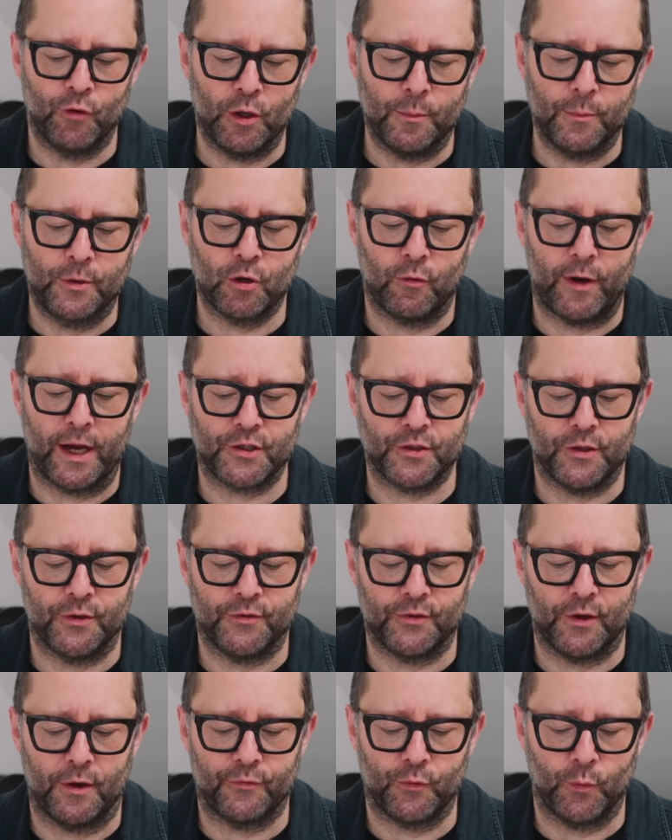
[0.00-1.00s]
room correction
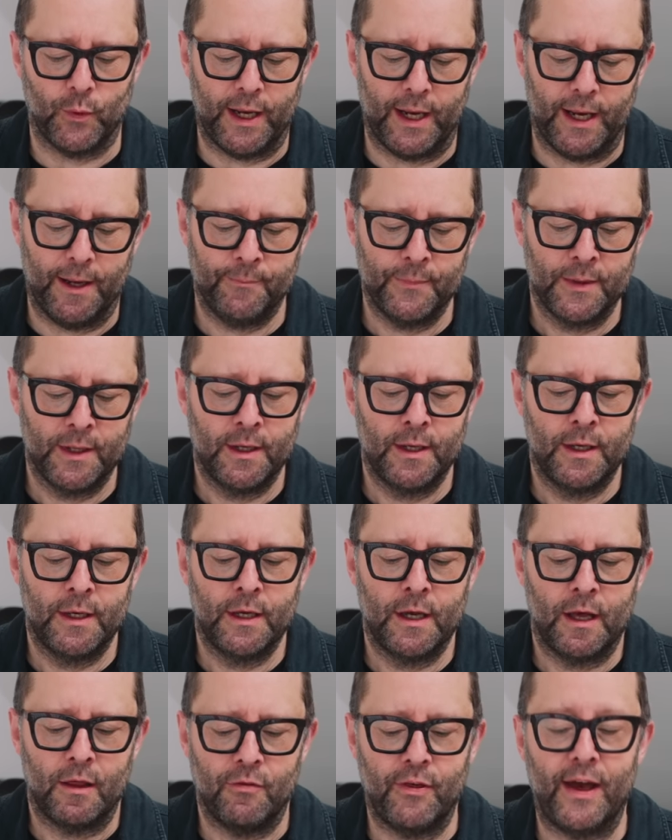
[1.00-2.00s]
software
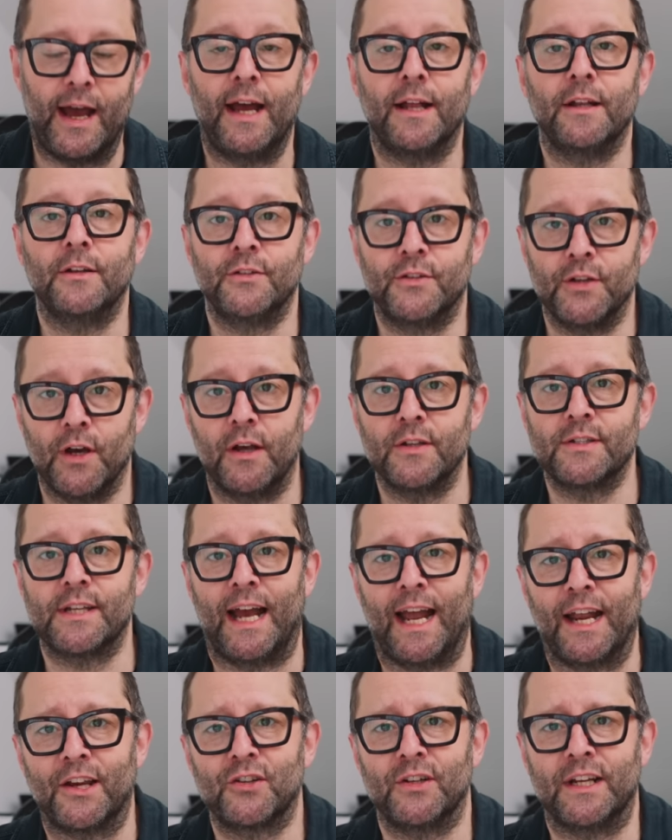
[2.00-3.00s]
that does
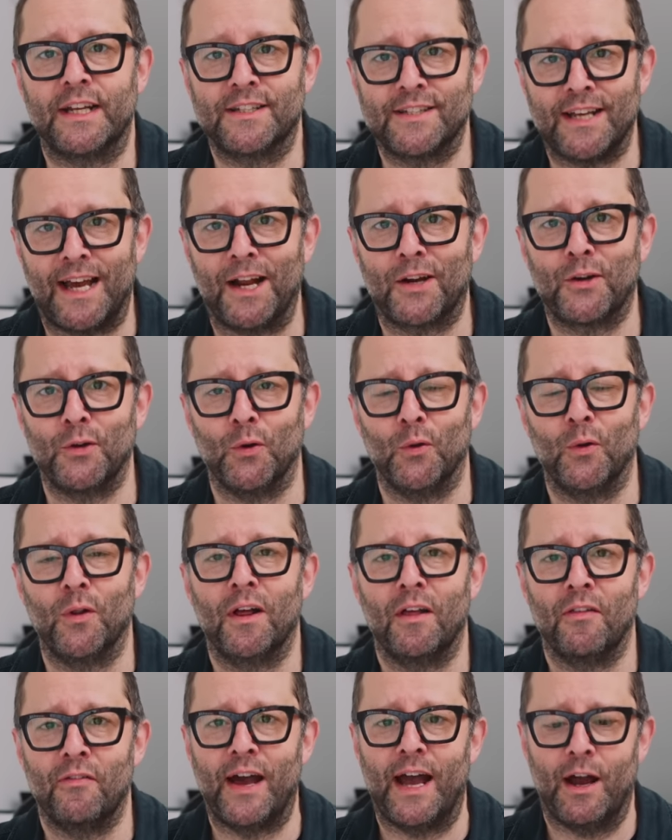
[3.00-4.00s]
actually
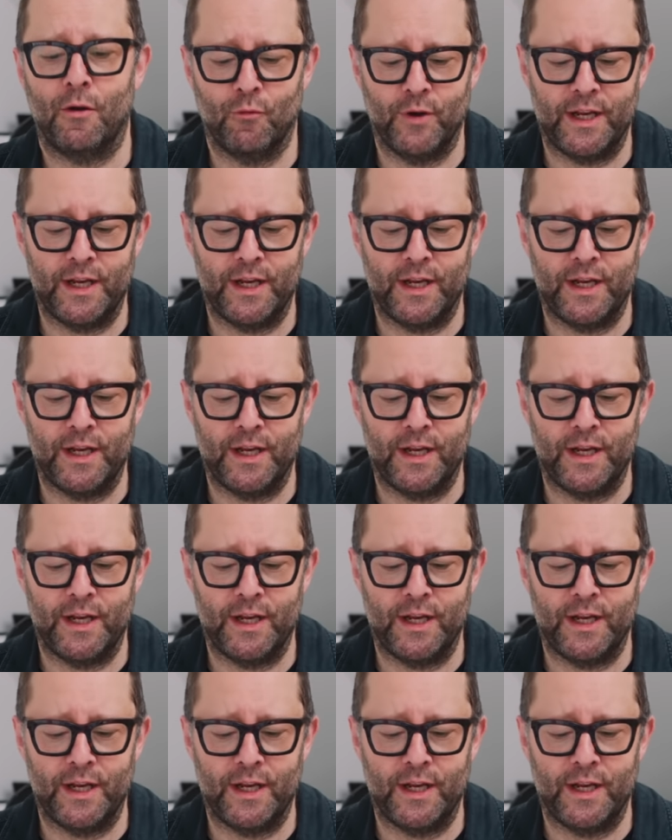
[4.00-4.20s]
tackle that